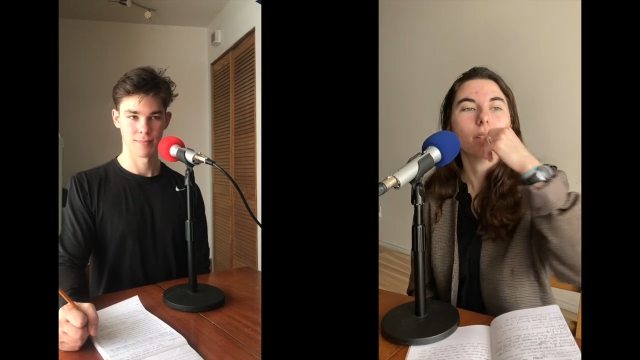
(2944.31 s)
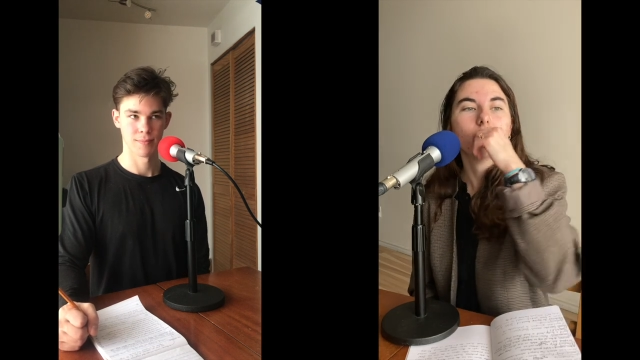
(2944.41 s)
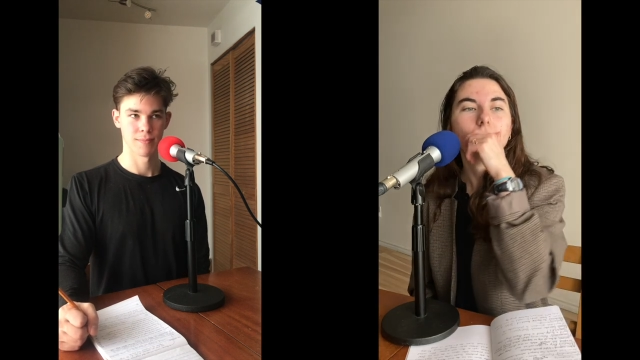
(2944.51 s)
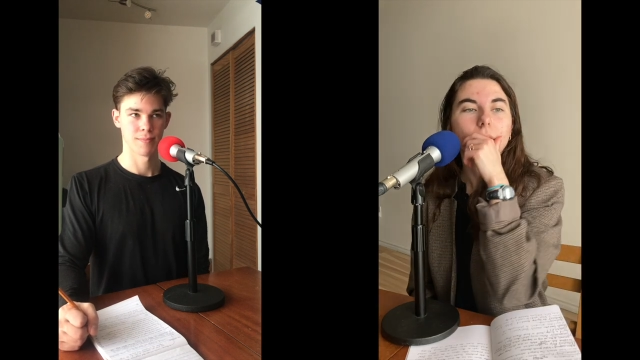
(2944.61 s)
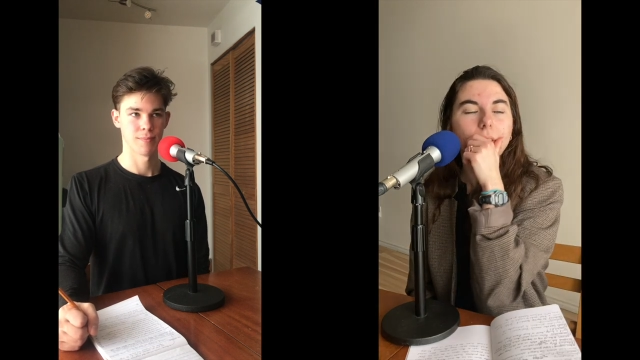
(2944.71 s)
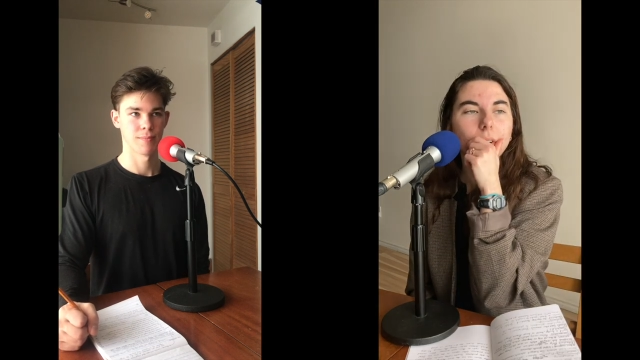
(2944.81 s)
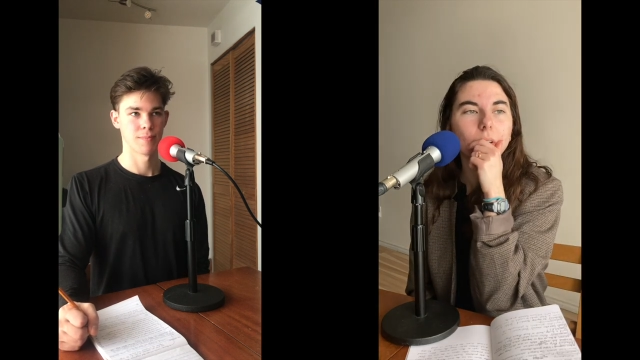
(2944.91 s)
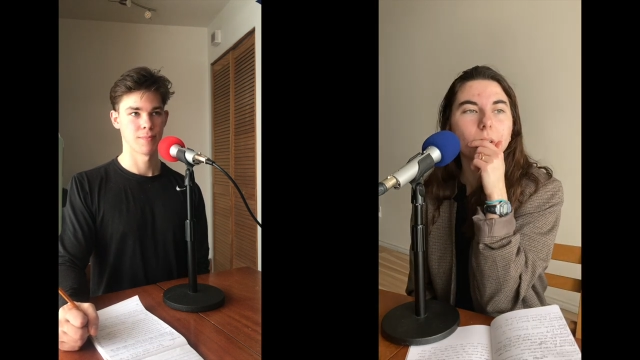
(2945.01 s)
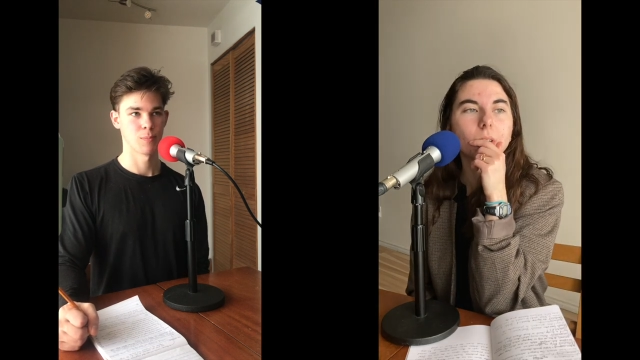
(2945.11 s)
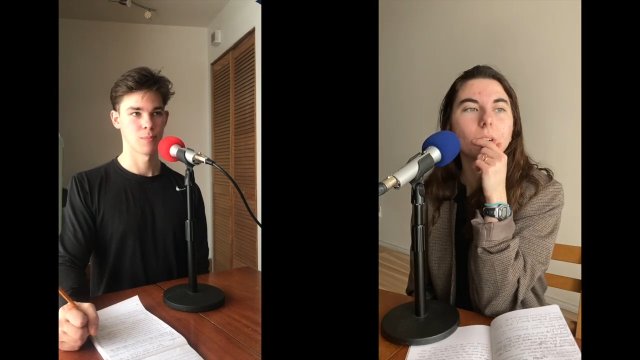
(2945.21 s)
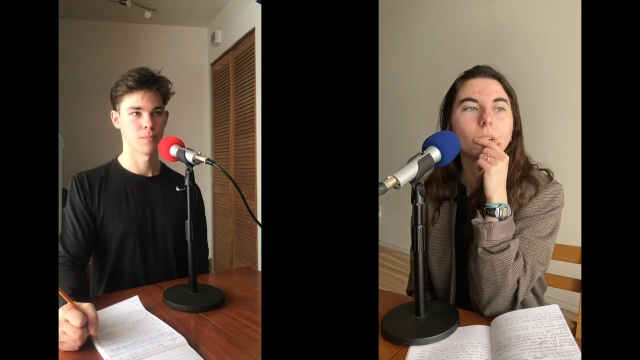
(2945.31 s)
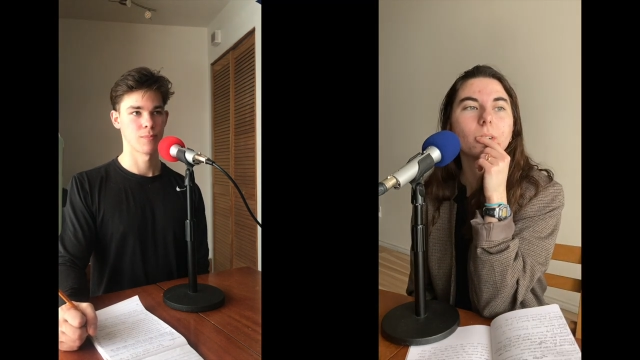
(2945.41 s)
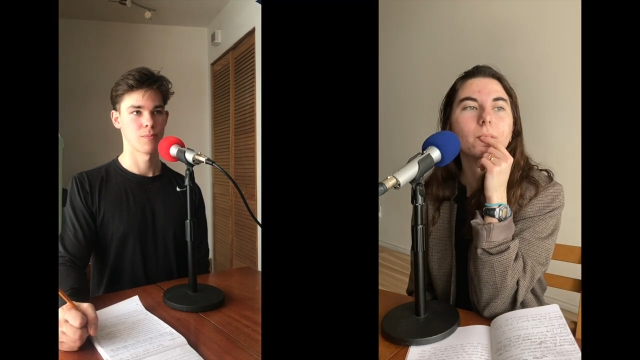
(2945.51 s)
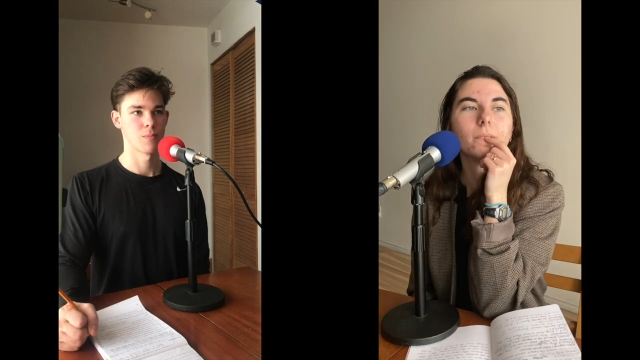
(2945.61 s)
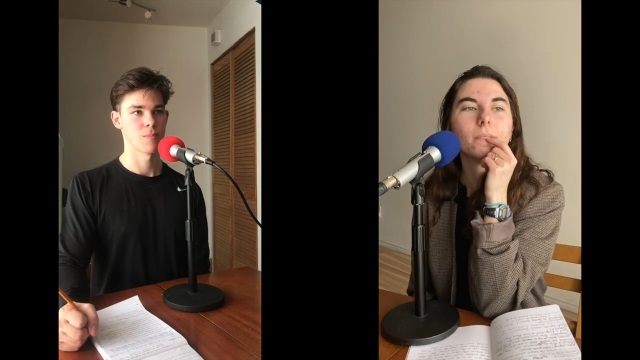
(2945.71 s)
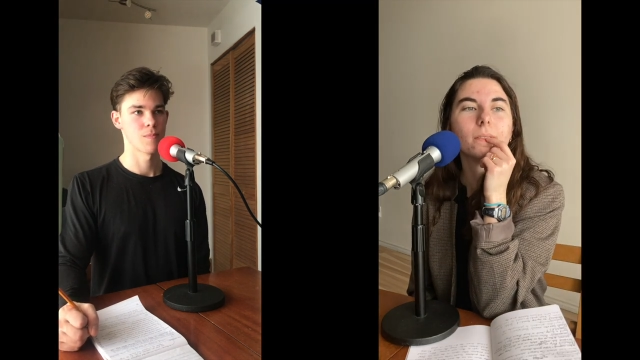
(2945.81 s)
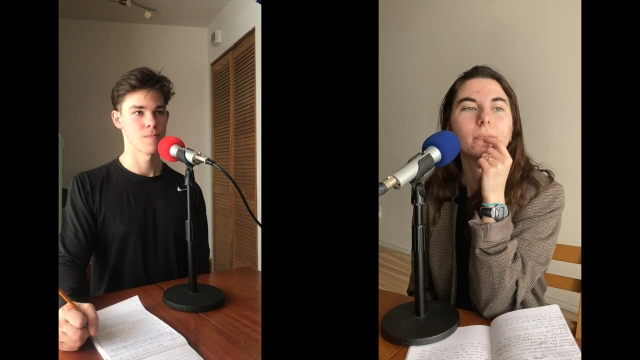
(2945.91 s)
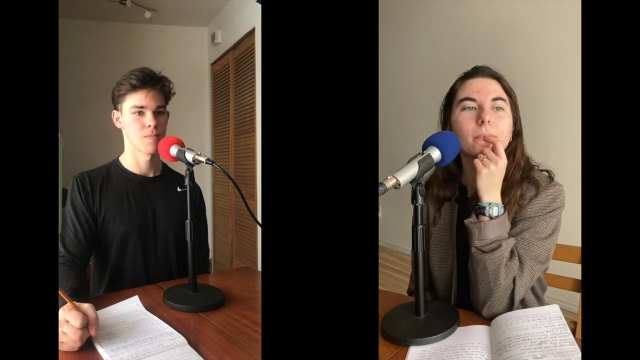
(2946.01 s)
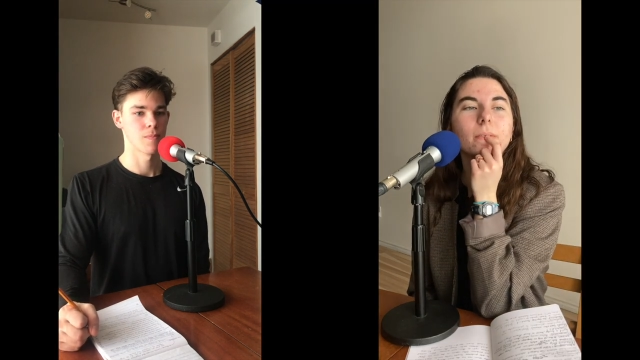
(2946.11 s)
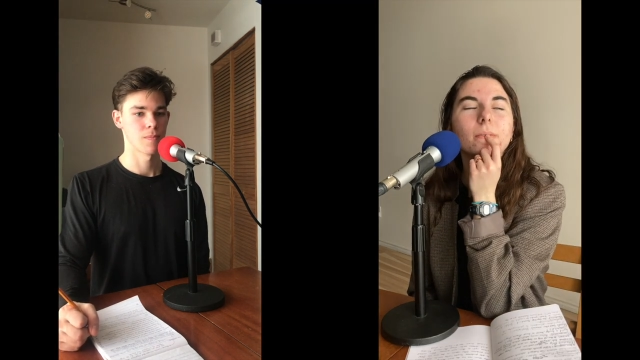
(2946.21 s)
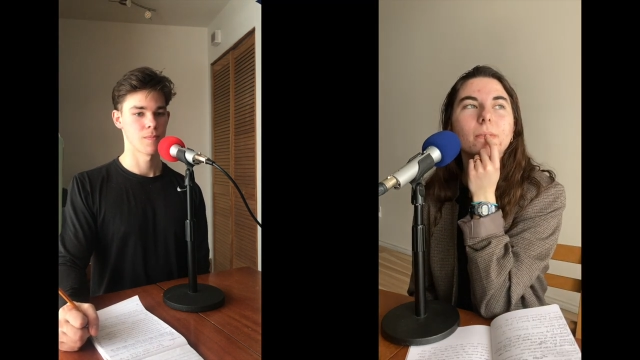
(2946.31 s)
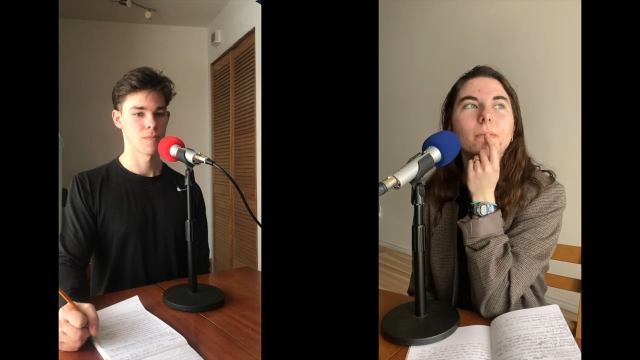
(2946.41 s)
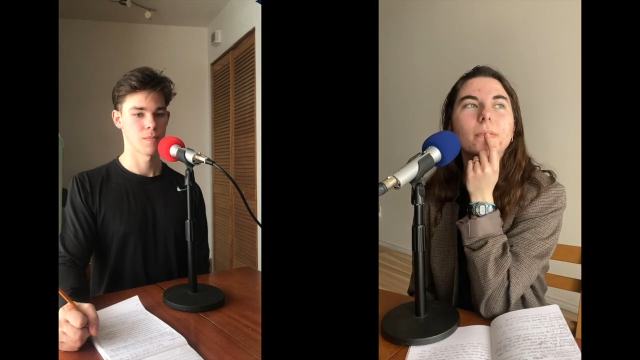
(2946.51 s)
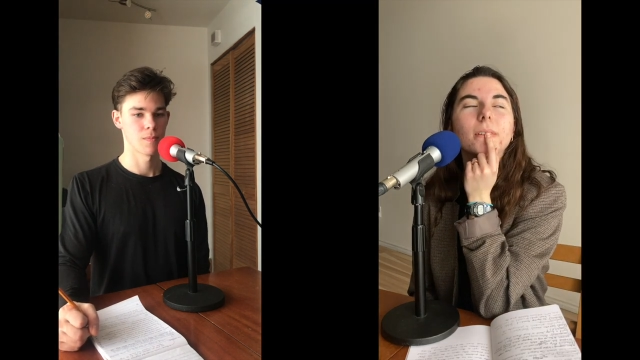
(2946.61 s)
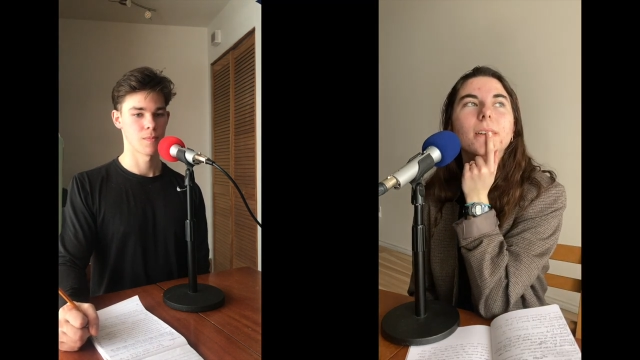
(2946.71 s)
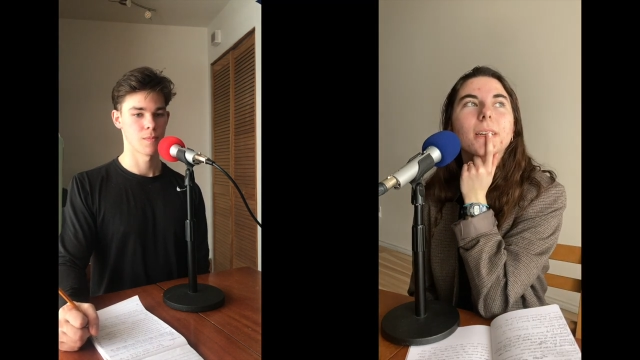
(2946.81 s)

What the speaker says: Nothing is said.